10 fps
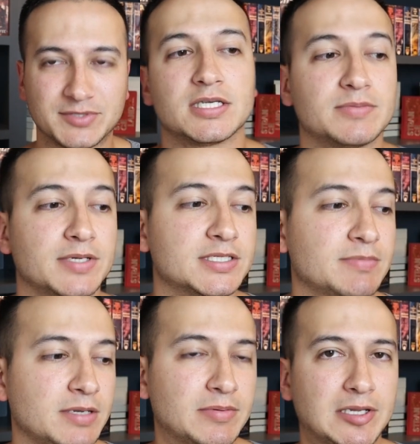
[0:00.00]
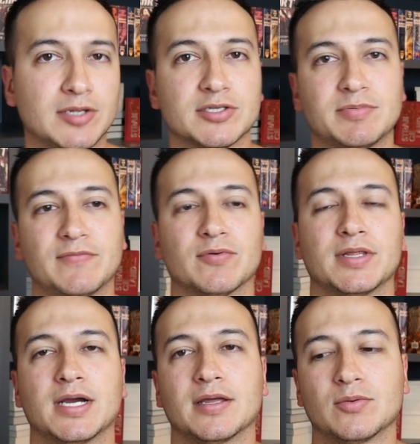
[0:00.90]
It takes place many, many years before
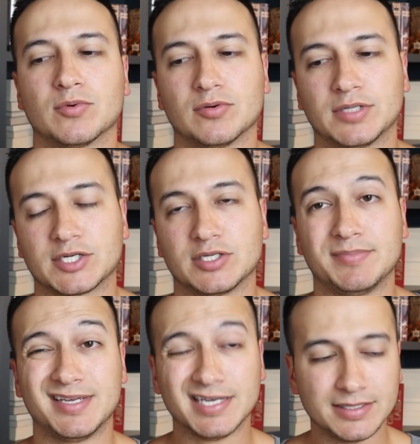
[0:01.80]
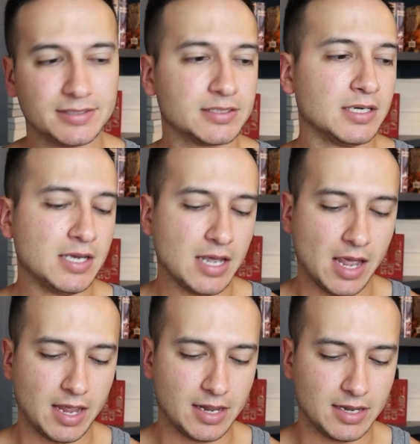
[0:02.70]
the Eye of the World actually begins,
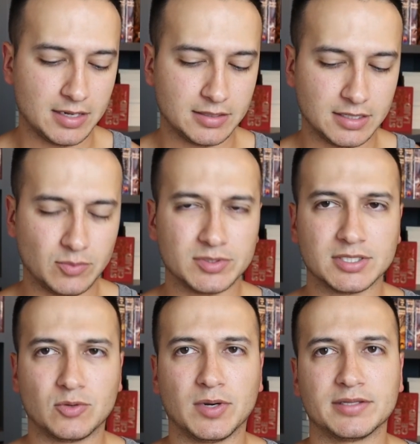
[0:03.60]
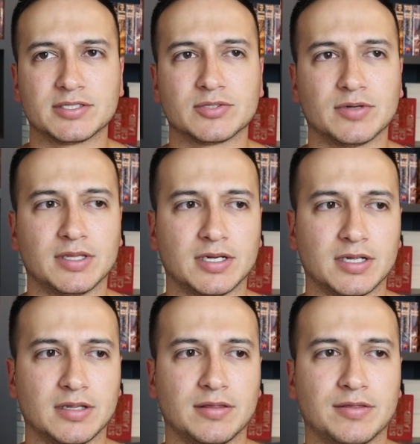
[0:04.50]
and it wasn't quite the story that
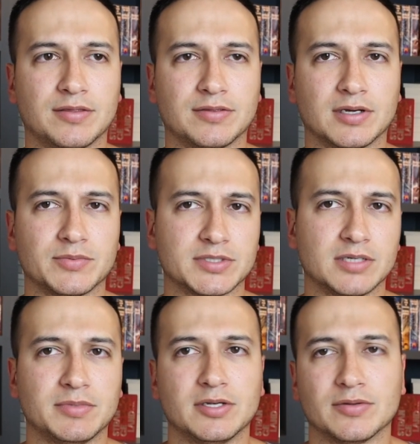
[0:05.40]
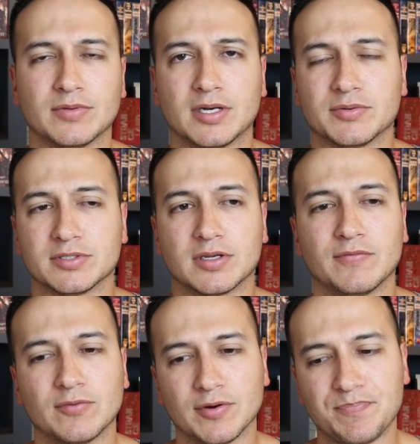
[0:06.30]
I thought it was going to be or that I was looking
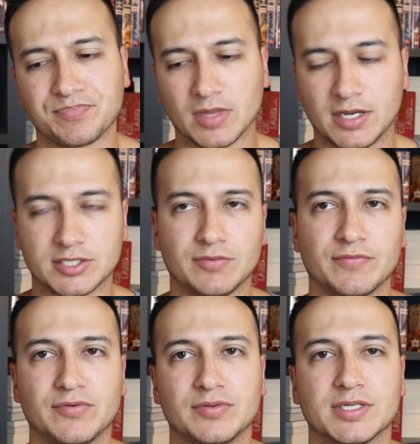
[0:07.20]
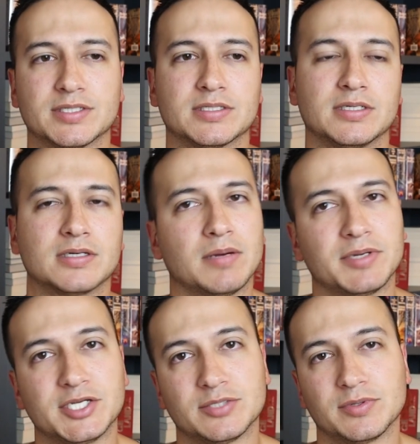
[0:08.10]
for. I actually reviewed this in
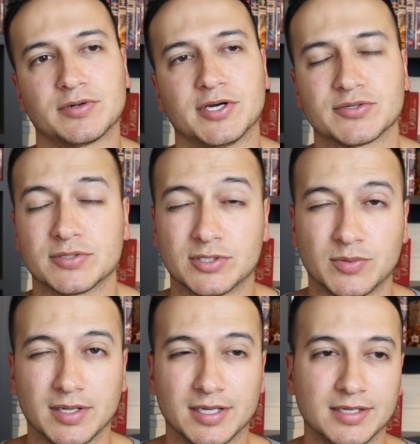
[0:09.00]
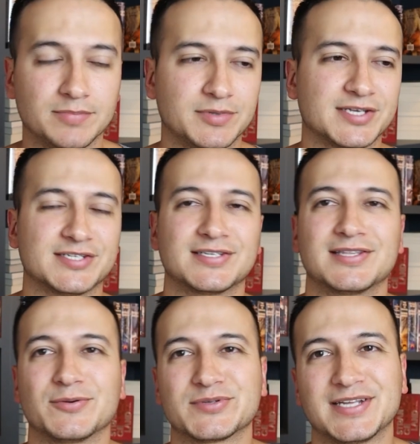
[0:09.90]
combination with Crossroads of Twilight because
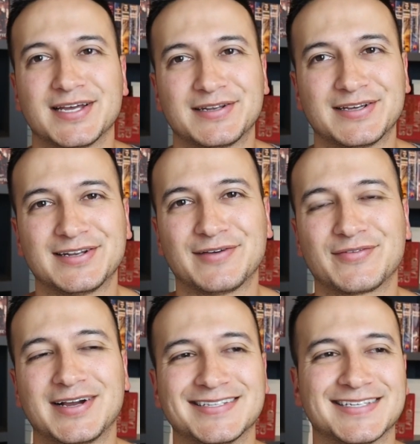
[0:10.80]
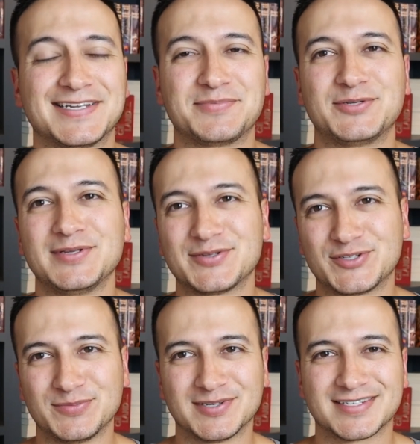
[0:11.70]
there was not enough content between those
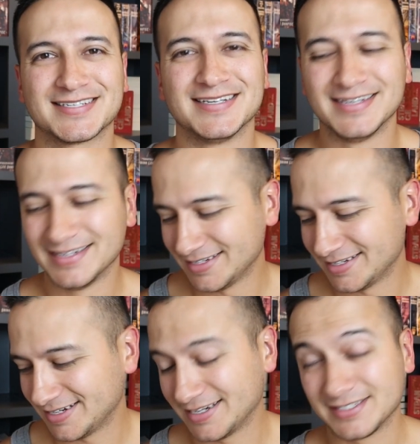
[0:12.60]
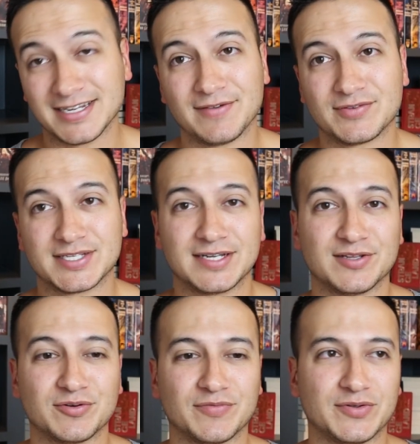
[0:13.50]
two books to have
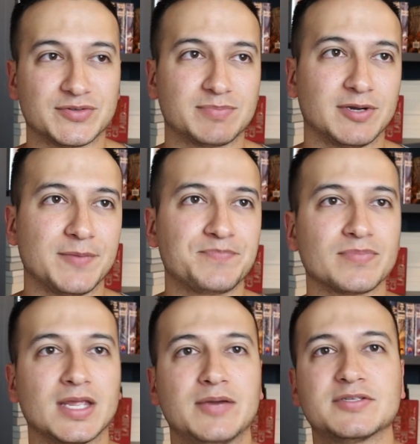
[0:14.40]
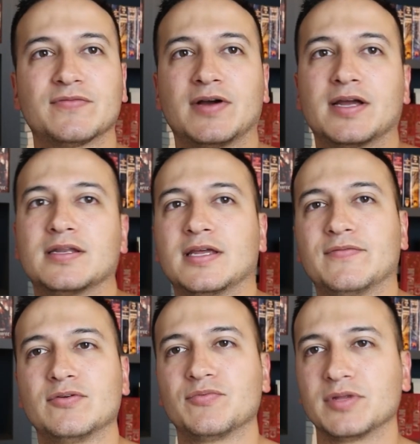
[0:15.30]
standalone reviews, but it was fine. If
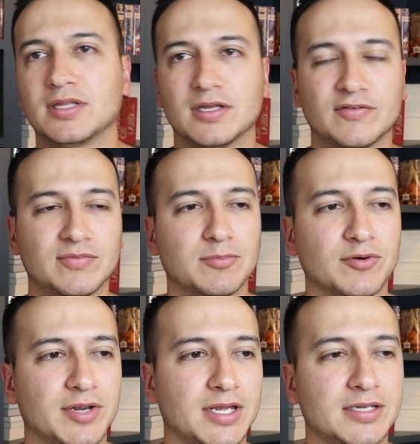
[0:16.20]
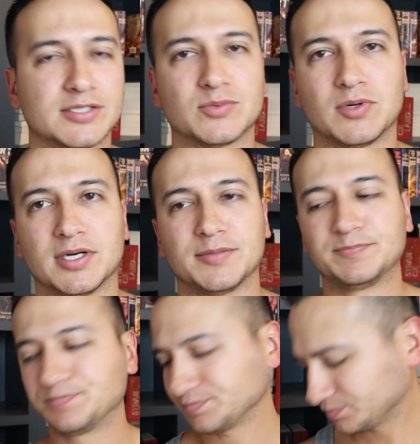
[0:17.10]
you really love Moraine and
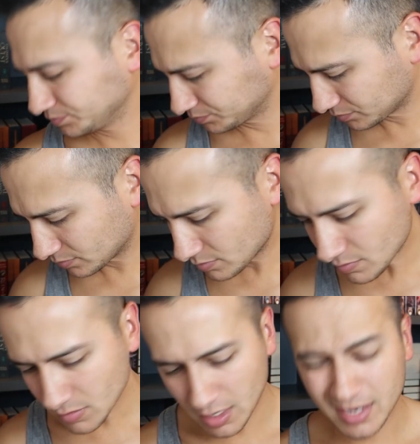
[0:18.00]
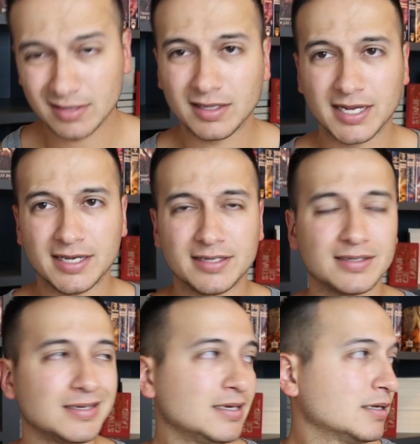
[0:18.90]
Swan and Lan,
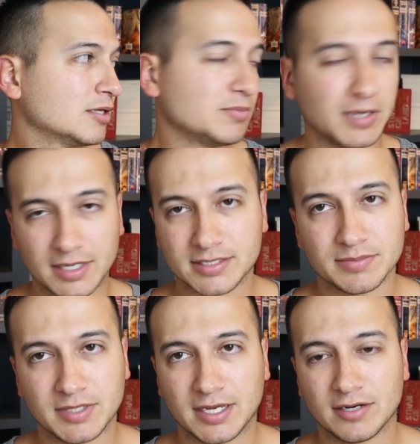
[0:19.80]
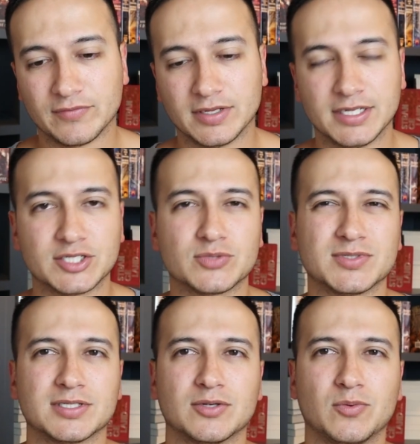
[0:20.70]
you might get something out of it. It just
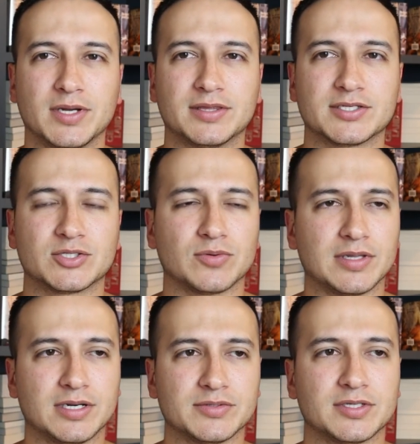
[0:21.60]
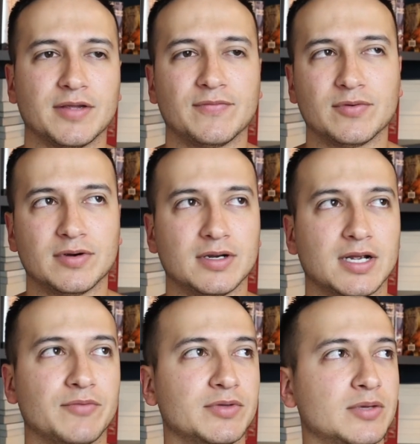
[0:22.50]
wasn't quite the story that I was looking for. I
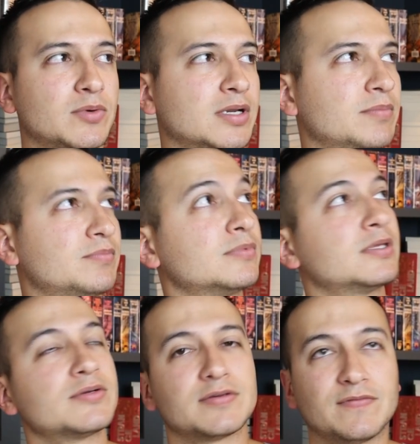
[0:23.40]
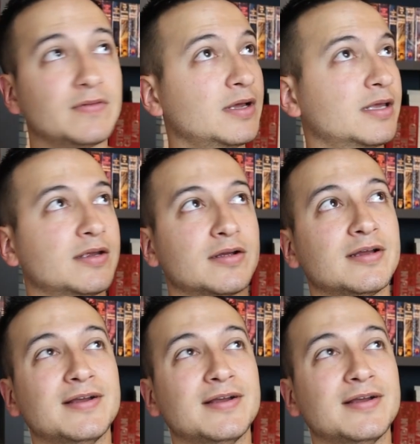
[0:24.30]
really wanted, there's a fly in here.